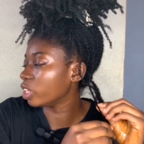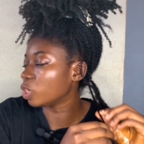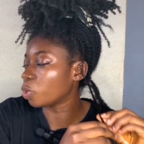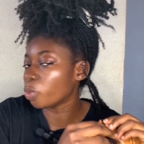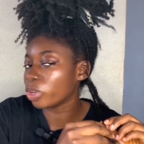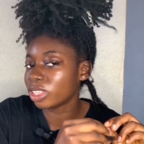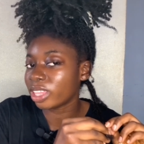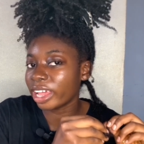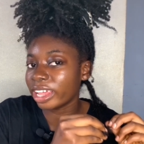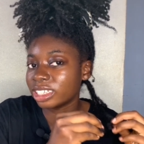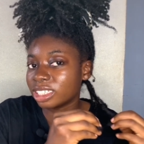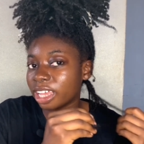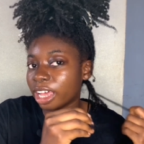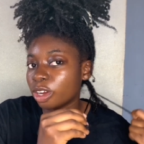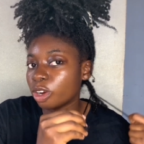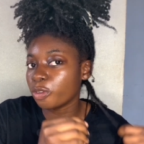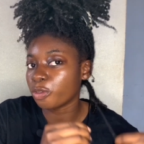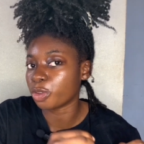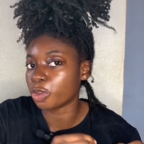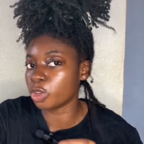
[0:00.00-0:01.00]
weather is
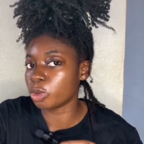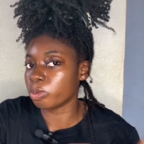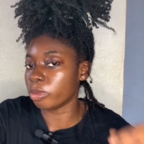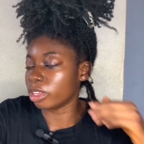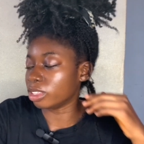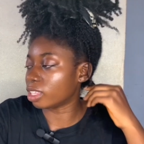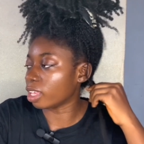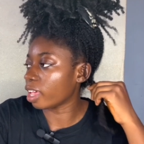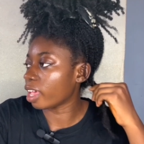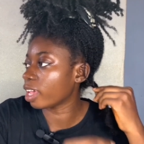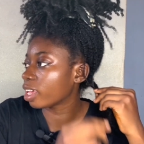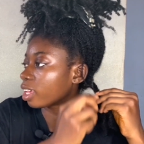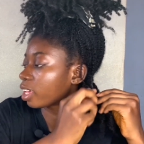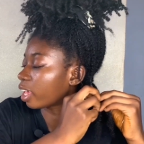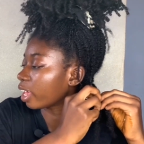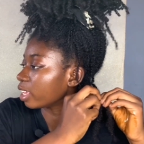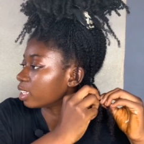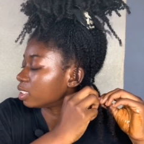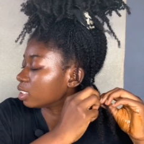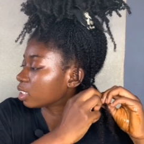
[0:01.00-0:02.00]
kind of humid. The hair
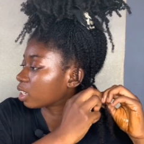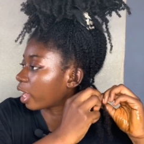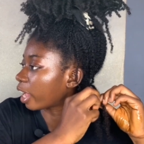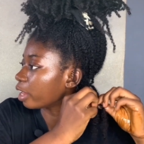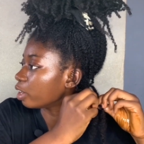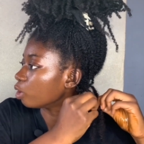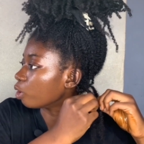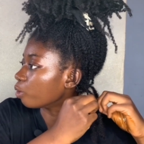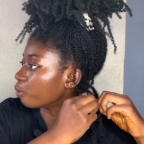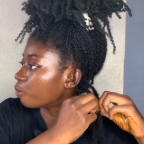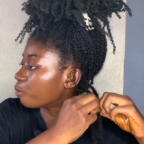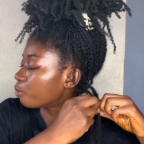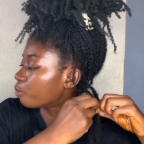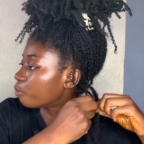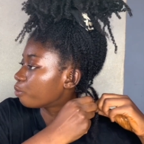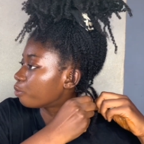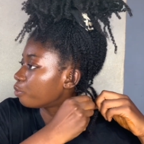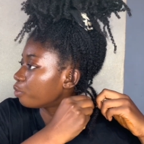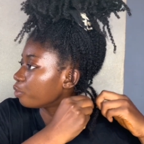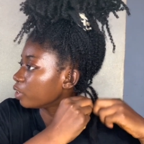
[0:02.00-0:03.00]
gets kind of
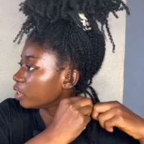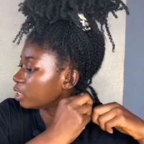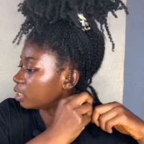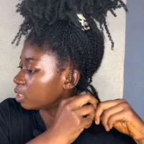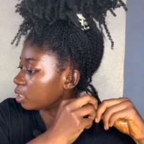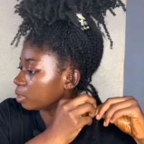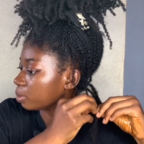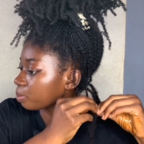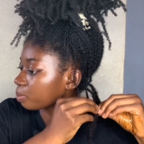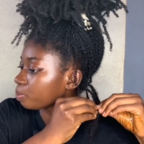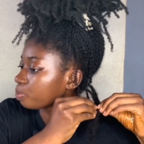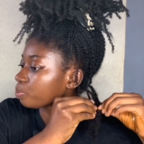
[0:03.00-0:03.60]
freezing.